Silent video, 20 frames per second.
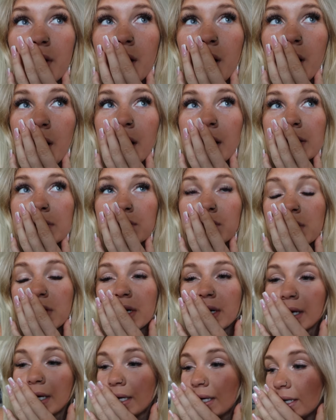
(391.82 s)
All right, we're
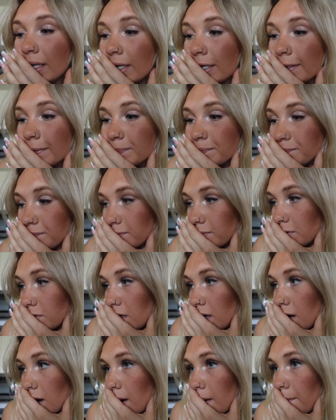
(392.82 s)
gonna eat,
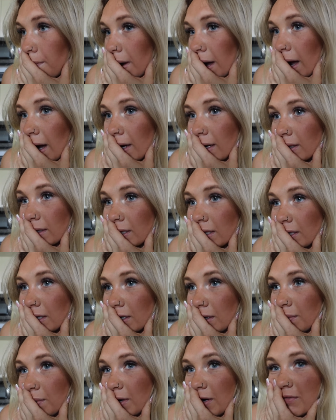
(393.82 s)
try to unpack a
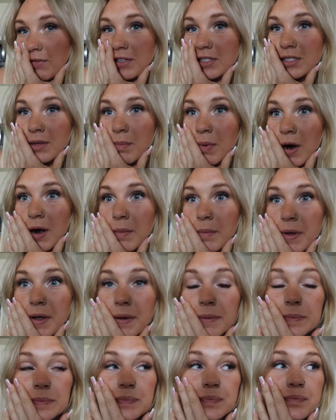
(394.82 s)
little bit of this
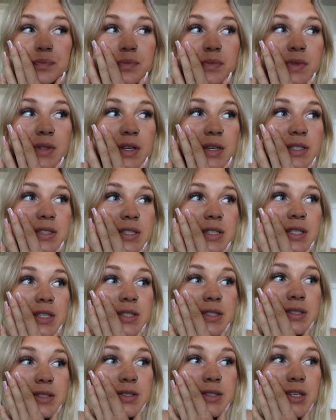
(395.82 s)
apartment because it
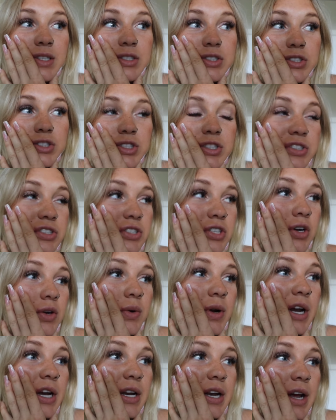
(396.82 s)
is a shit show
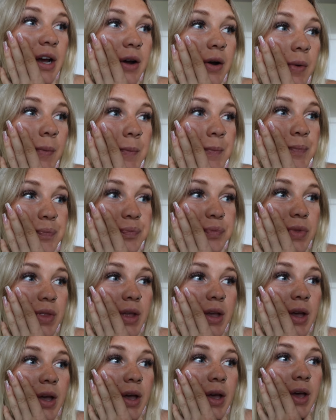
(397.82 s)
right now.
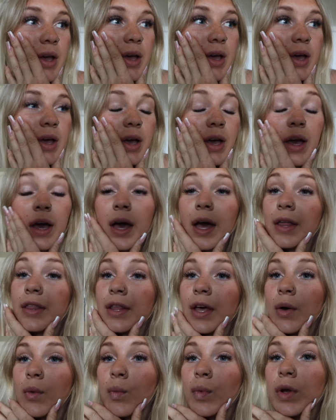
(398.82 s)
And
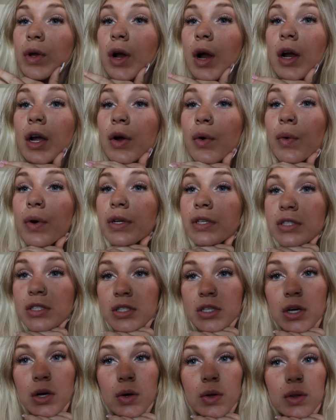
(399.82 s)
then we are going to
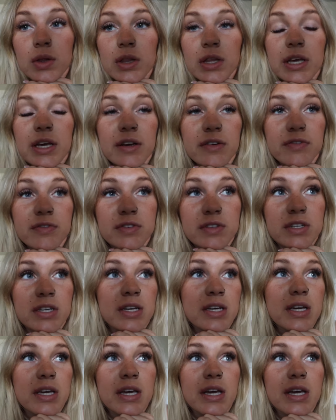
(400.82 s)
go lift.